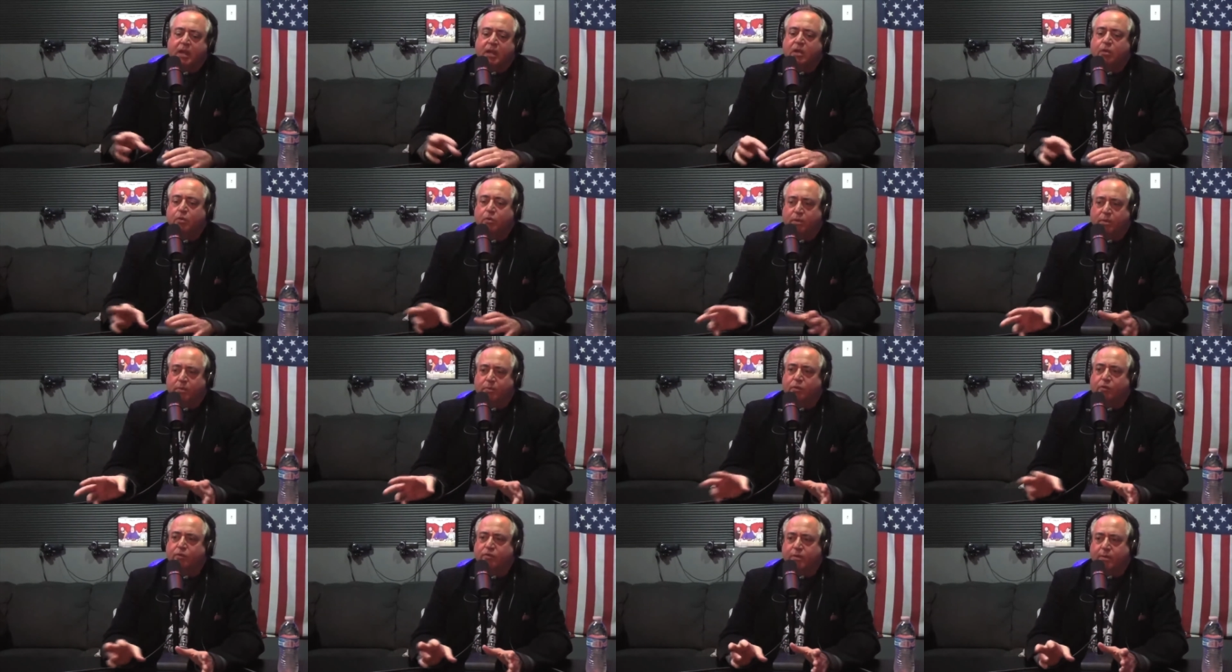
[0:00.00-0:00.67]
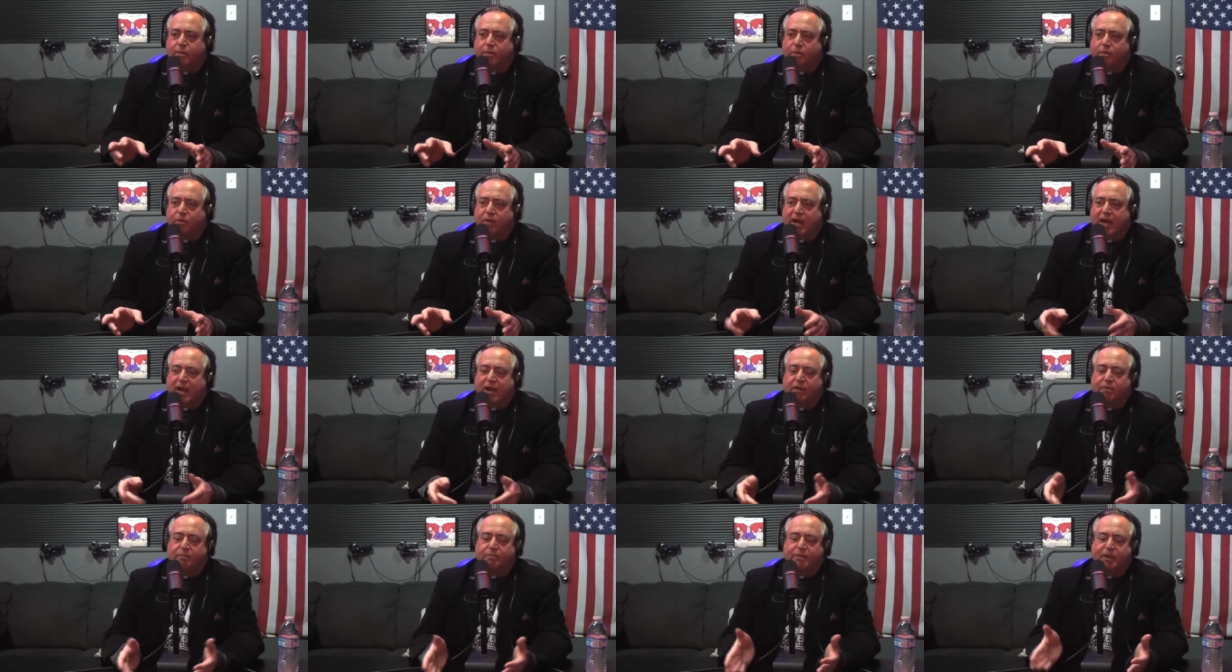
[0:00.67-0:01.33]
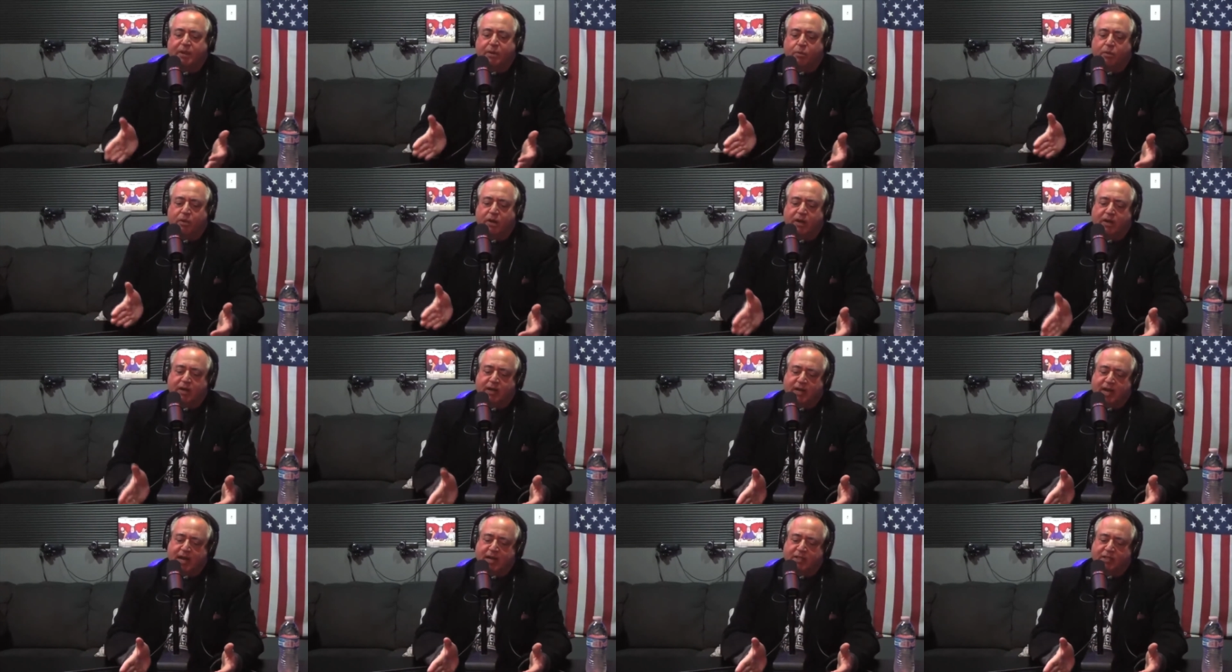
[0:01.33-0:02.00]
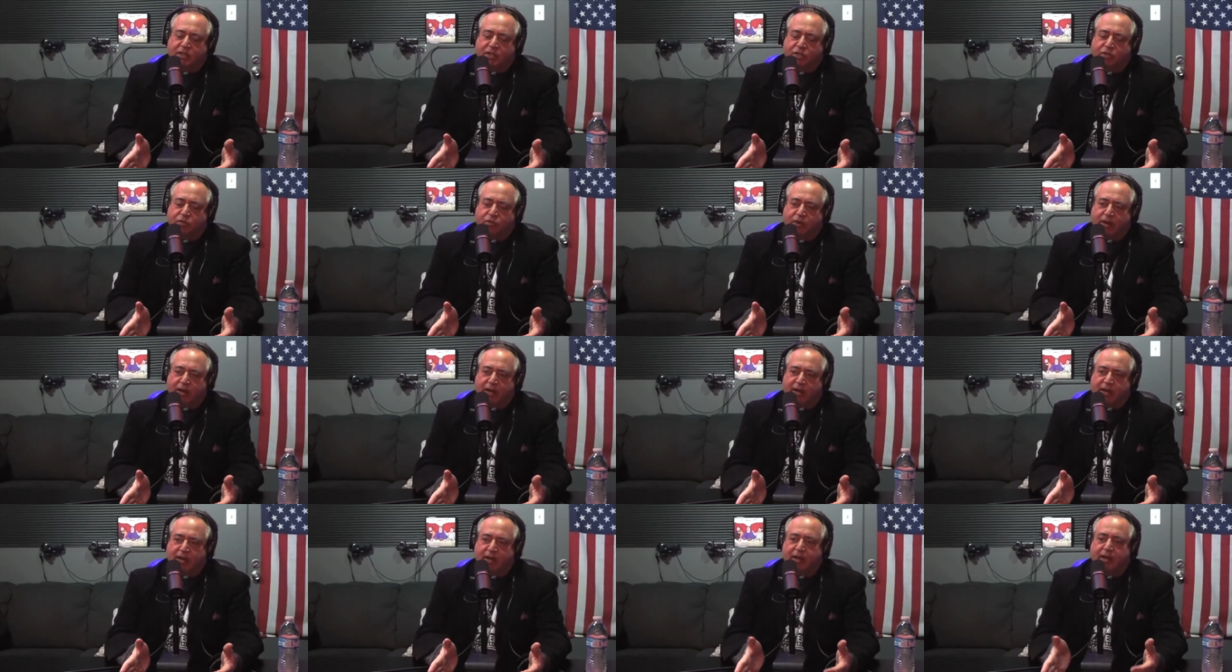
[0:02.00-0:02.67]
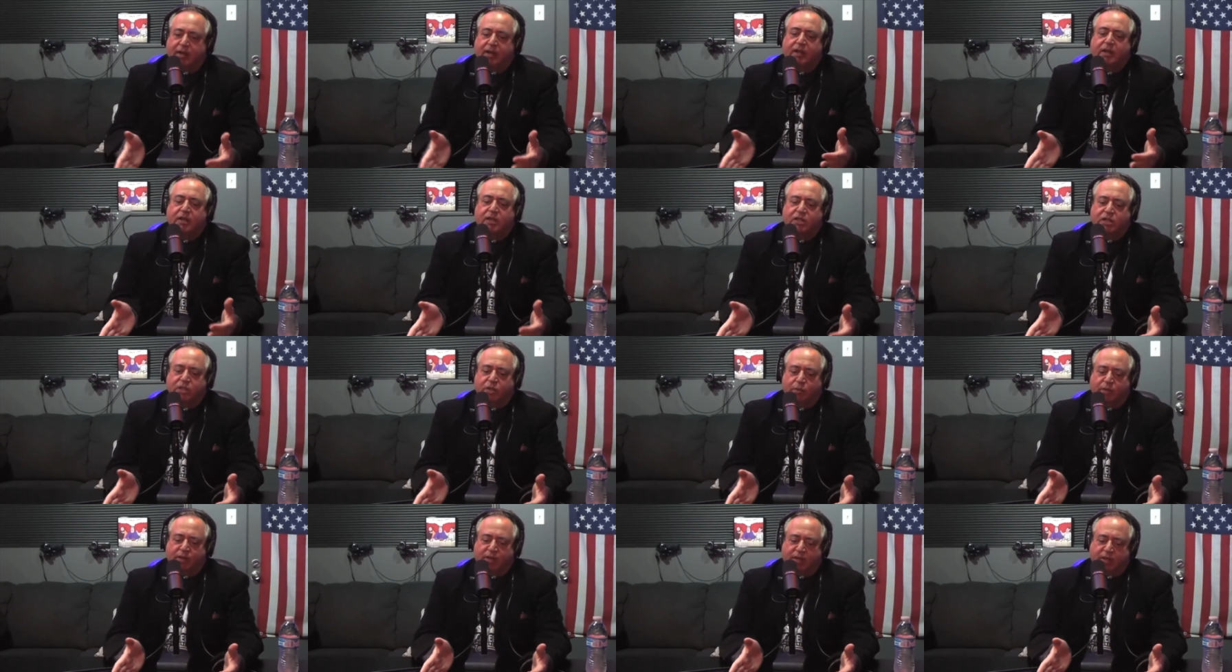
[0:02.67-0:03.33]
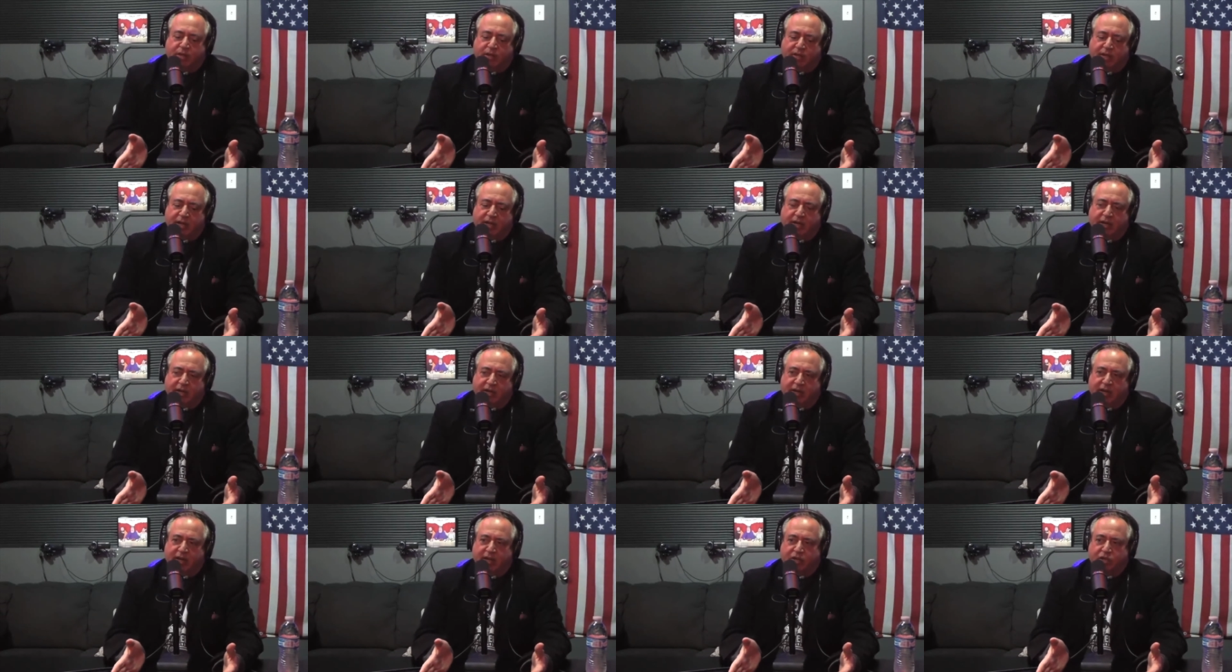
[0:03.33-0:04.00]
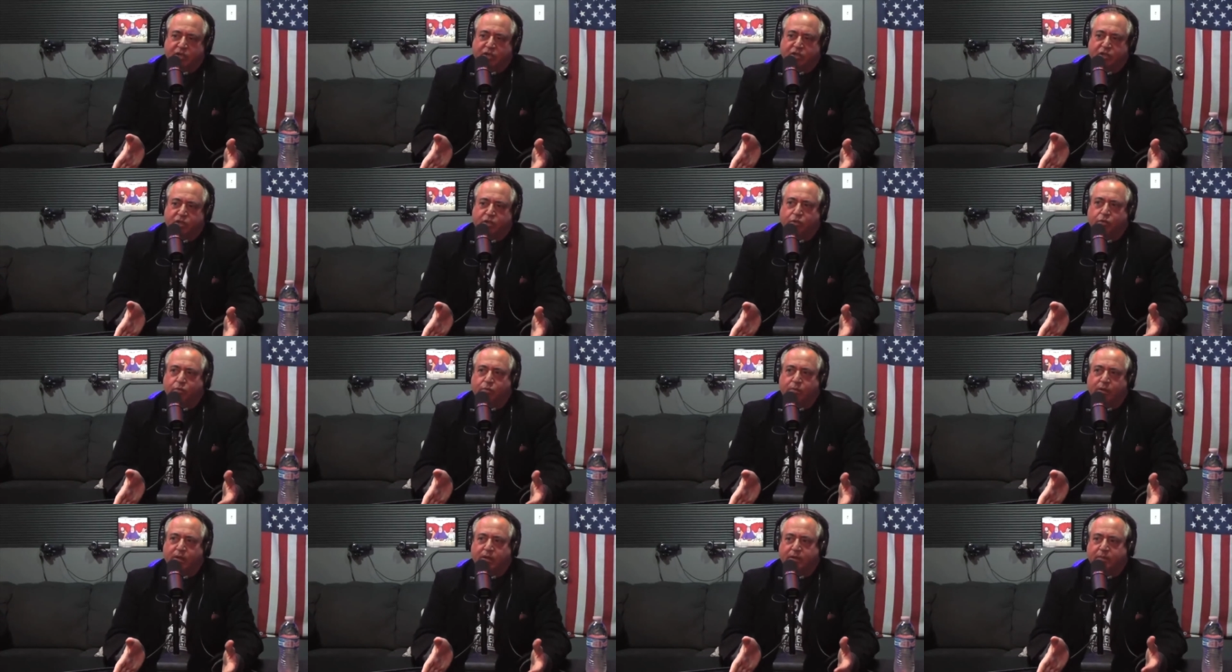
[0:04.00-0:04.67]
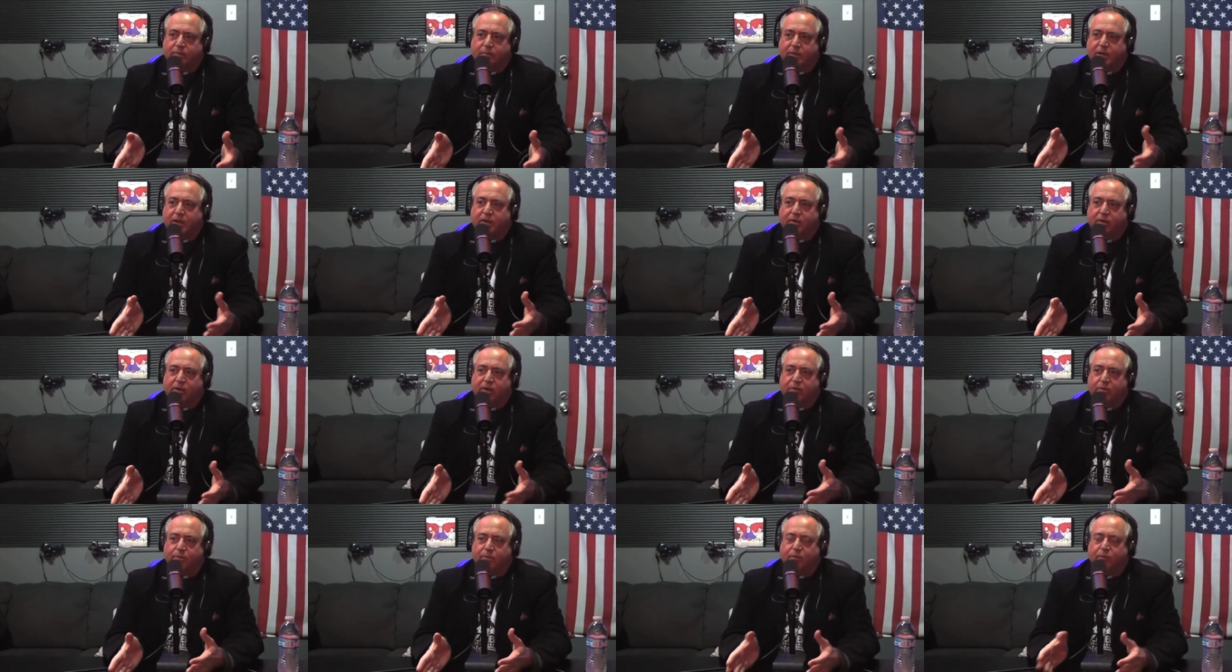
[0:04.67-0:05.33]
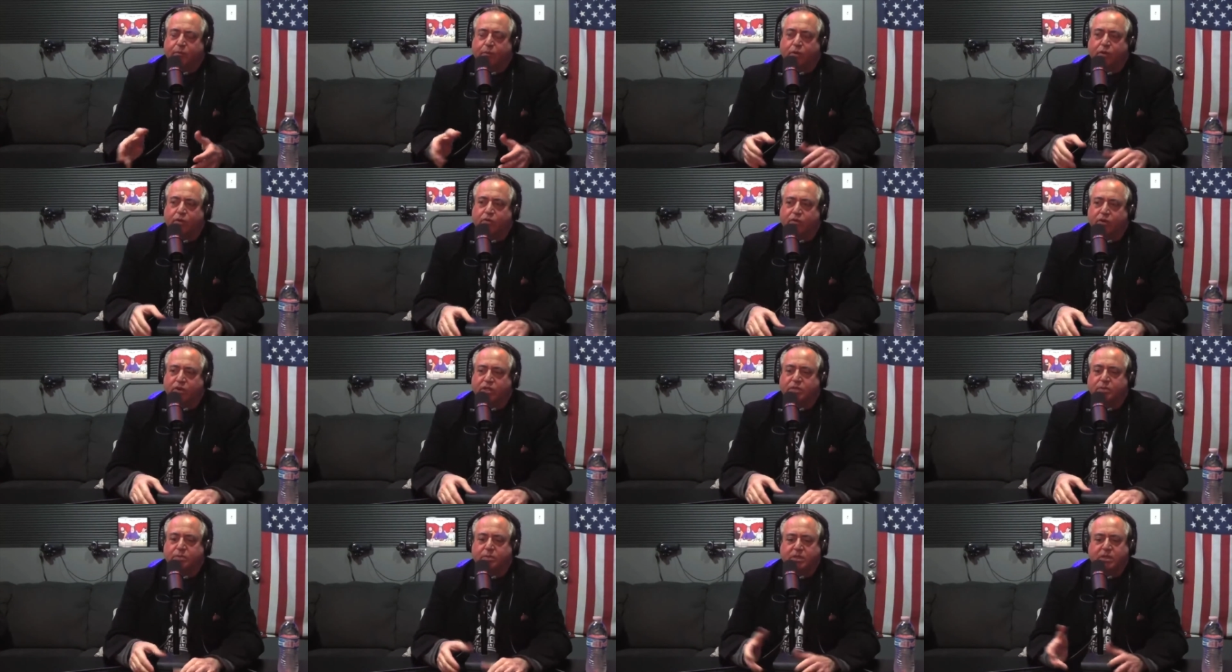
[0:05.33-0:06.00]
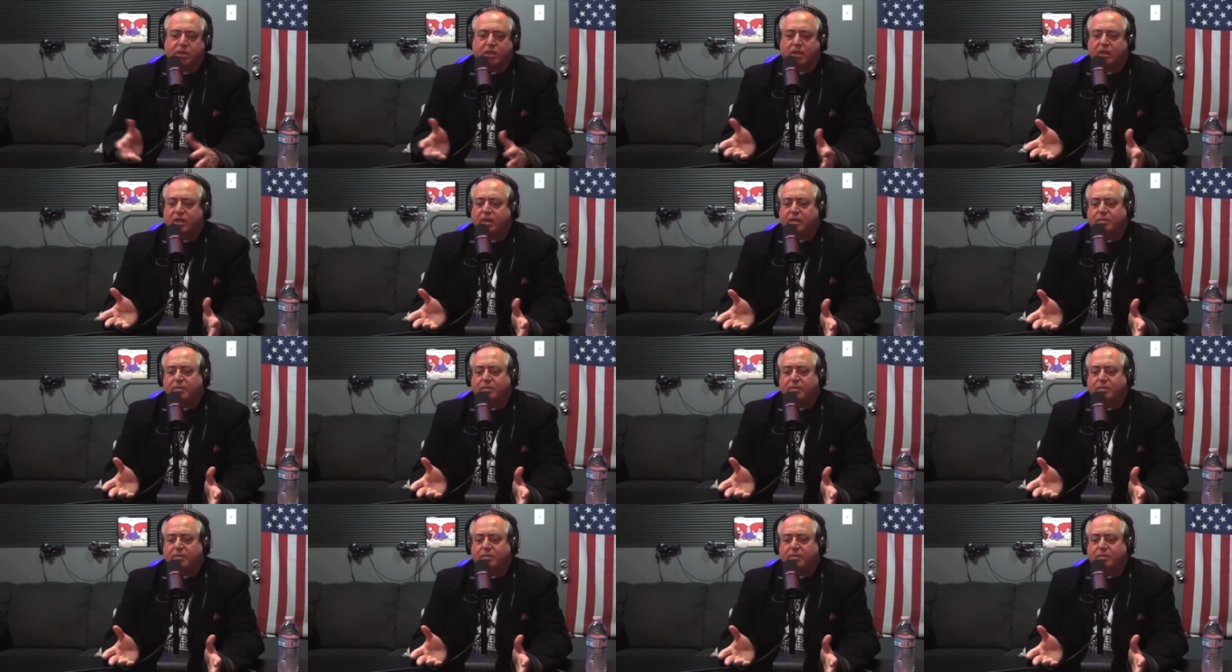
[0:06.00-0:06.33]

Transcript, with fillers: We moved them around. Pete wanted to concentrate it, so we did it in that two month period before weeks, Christmas. Right.